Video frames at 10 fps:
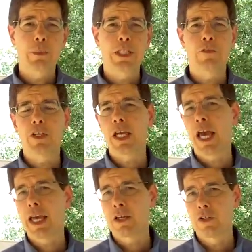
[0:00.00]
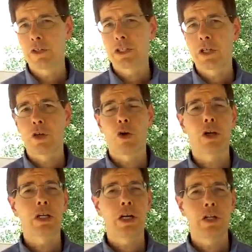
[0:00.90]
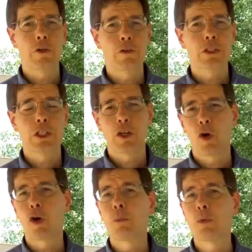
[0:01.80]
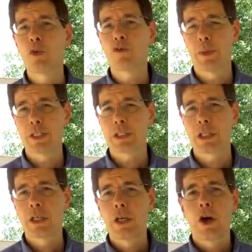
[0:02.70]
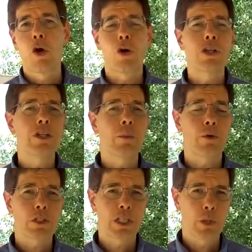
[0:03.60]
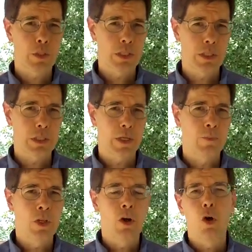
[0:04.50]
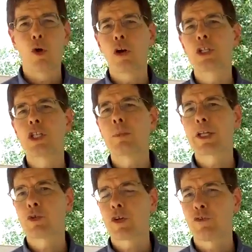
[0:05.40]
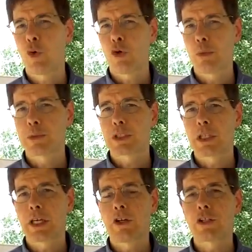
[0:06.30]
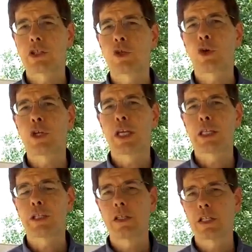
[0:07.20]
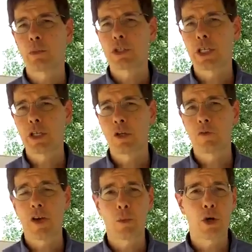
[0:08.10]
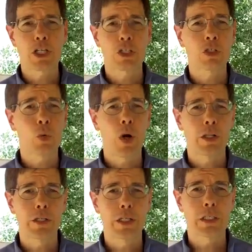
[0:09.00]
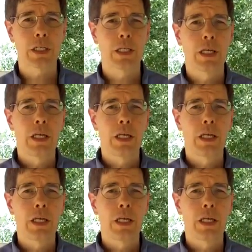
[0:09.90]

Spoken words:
Specific angles, or colors, or movements, or number sequences, or geometric forms can also create these particular vibrational qualities.